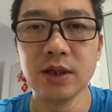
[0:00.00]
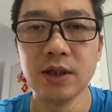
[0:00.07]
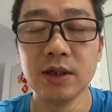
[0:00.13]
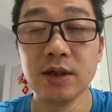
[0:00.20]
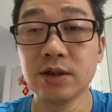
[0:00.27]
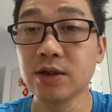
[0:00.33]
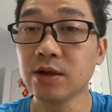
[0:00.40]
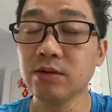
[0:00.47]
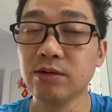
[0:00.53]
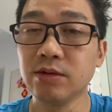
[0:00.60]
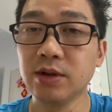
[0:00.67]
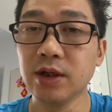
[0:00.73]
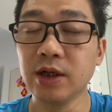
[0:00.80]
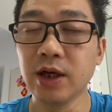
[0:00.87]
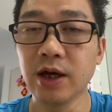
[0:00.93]
So
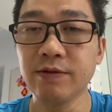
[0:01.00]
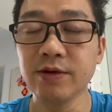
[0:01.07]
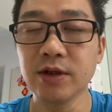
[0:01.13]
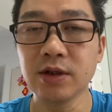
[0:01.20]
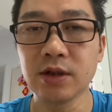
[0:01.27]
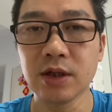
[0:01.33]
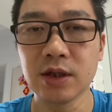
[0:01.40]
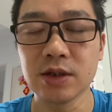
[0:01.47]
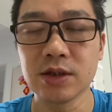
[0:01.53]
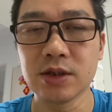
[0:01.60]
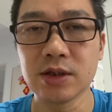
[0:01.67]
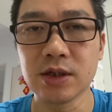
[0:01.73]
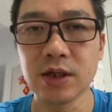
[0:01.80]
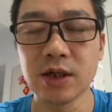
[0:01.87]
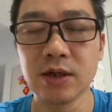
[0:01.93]
there you have it.
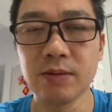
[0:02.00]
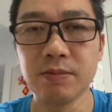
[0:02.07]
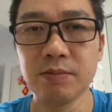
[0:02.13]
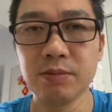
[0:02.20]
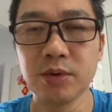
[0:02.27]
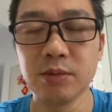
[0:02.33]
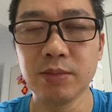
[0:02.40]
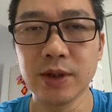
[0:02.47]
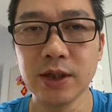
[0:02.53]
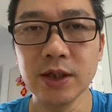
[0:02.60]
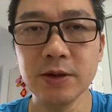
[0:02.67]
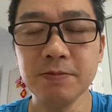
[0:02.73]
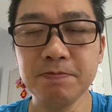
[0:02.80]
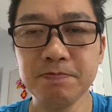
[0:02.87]
That's um Book Buddy.